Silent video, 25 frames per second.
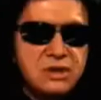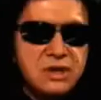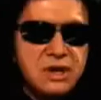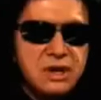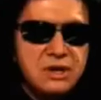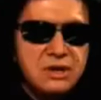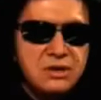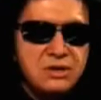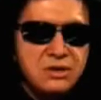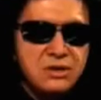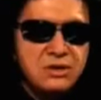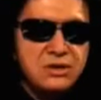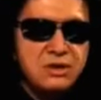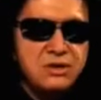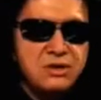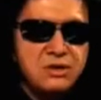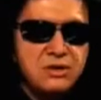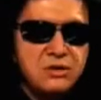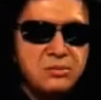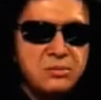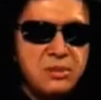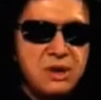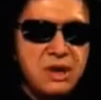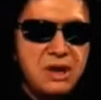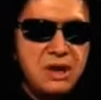and look at
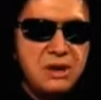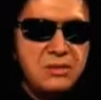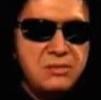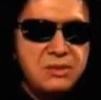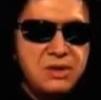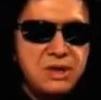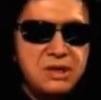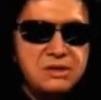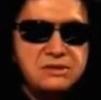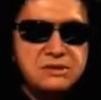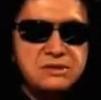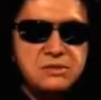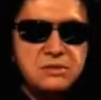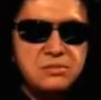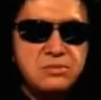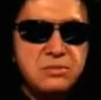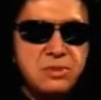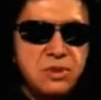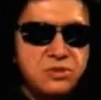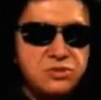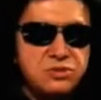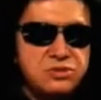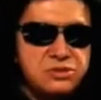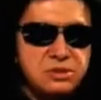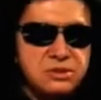your mom. That's the
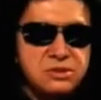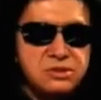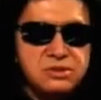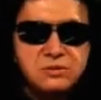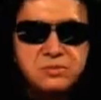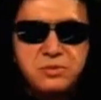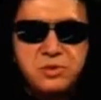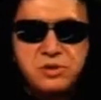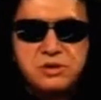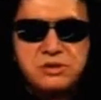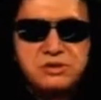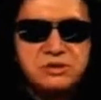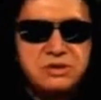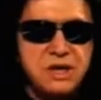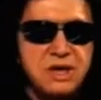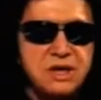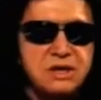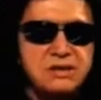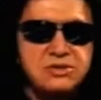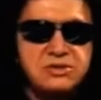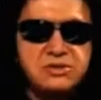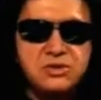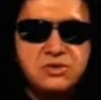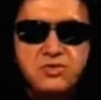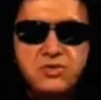most inspiration.
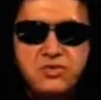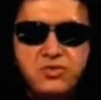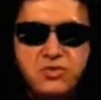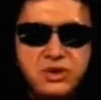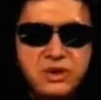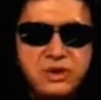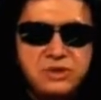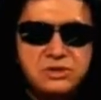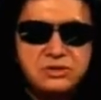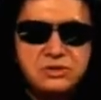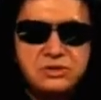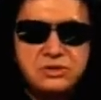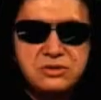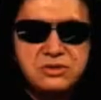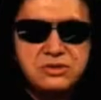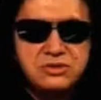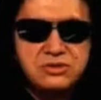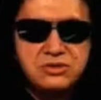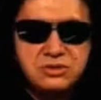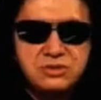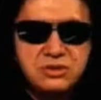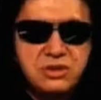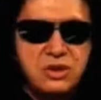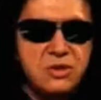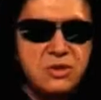That's the reason you
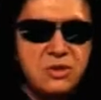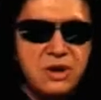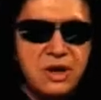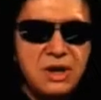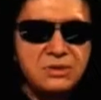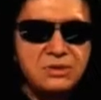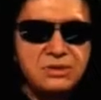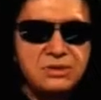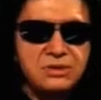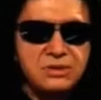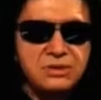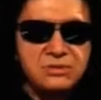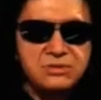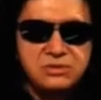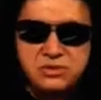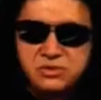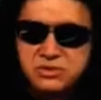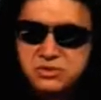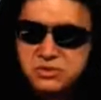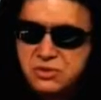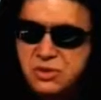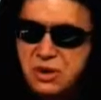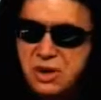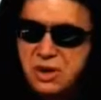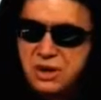should go out there and
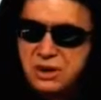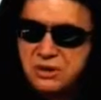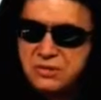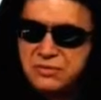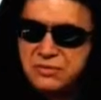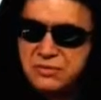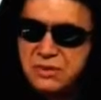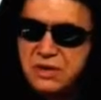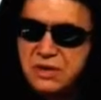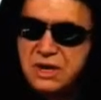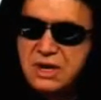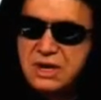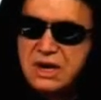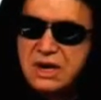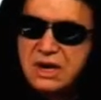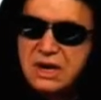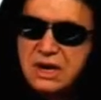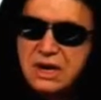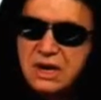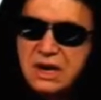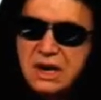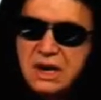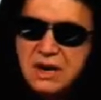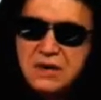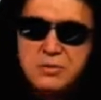strive.
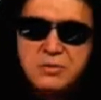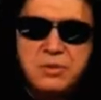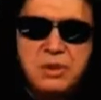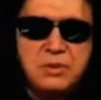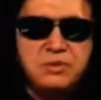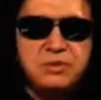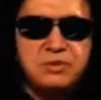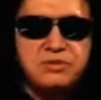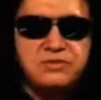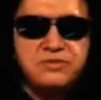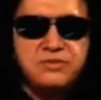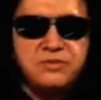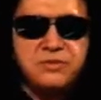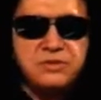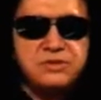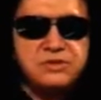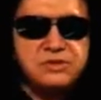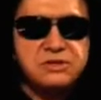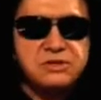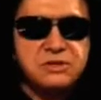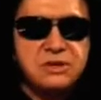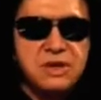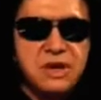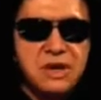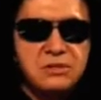I remember the
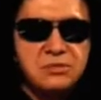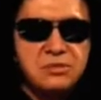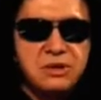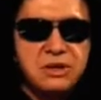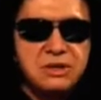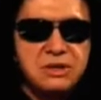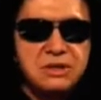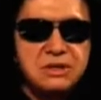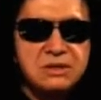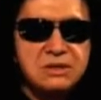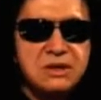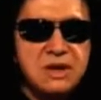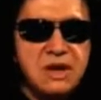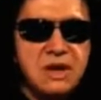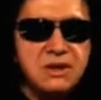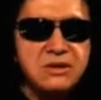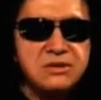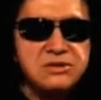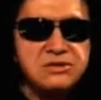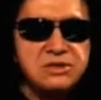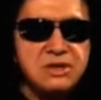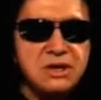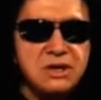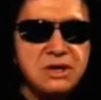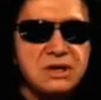first $10 million
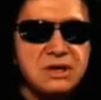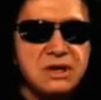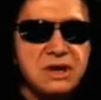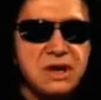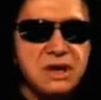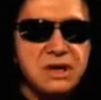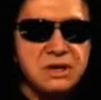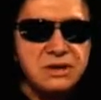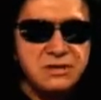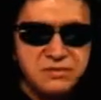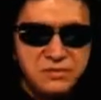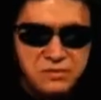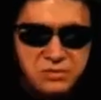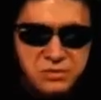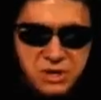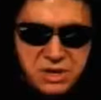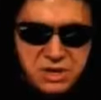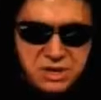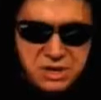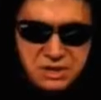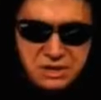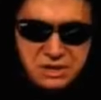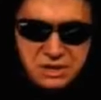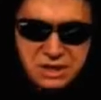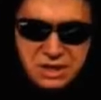check I ever
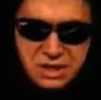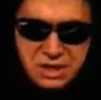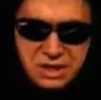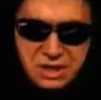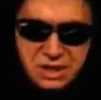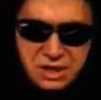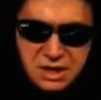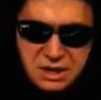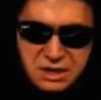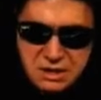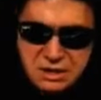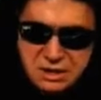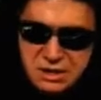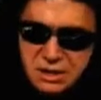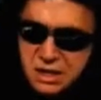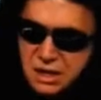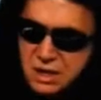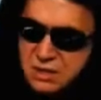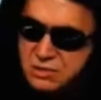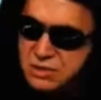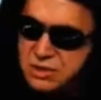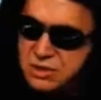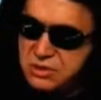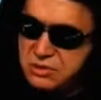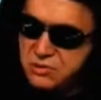made, and it
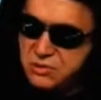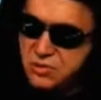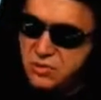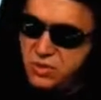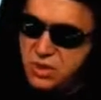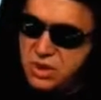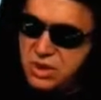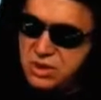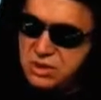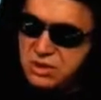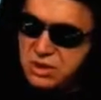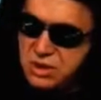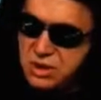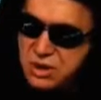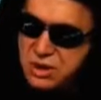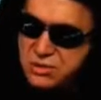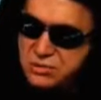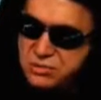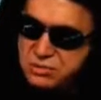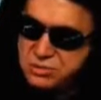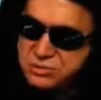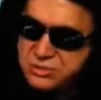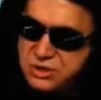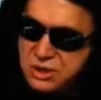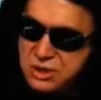came in at one
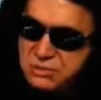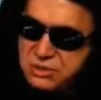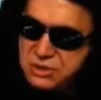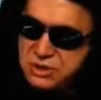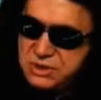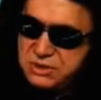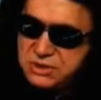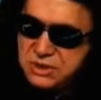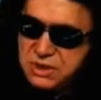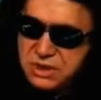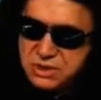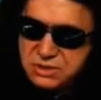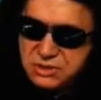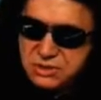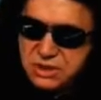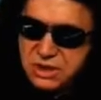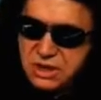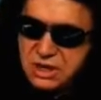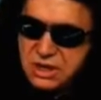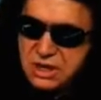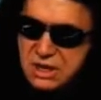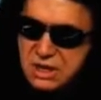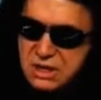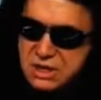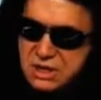lump $10 million
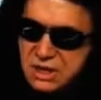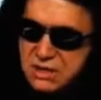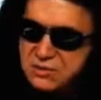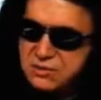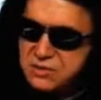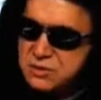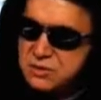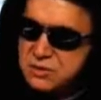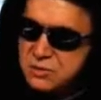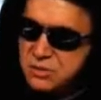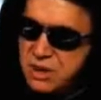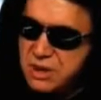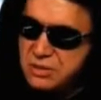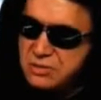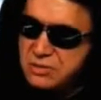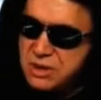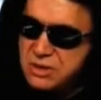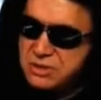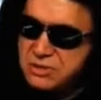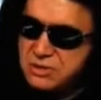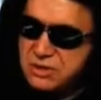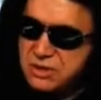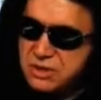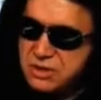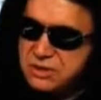check, and I gave it to my
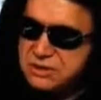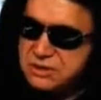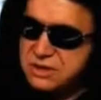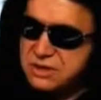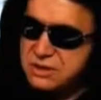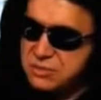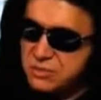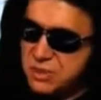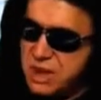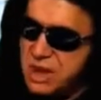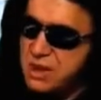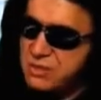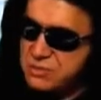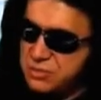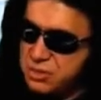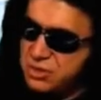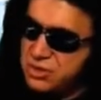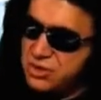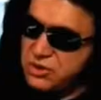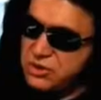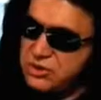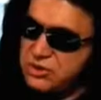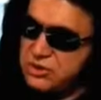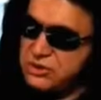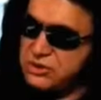mother, and I said, Mom,
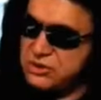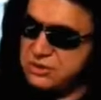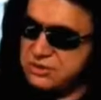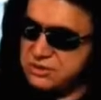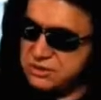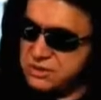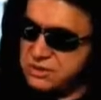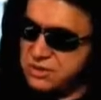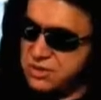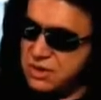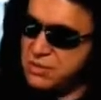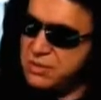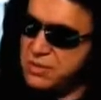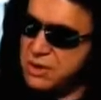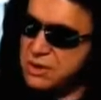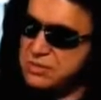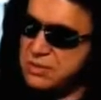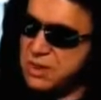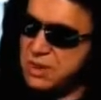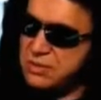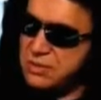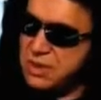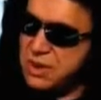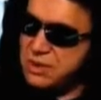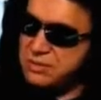look, because, you know, I want
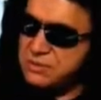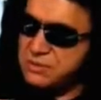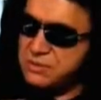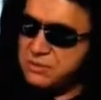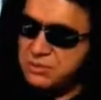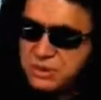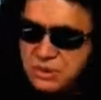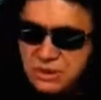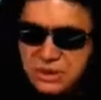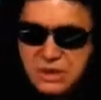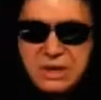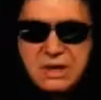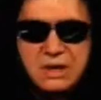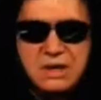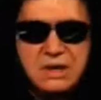my mom to be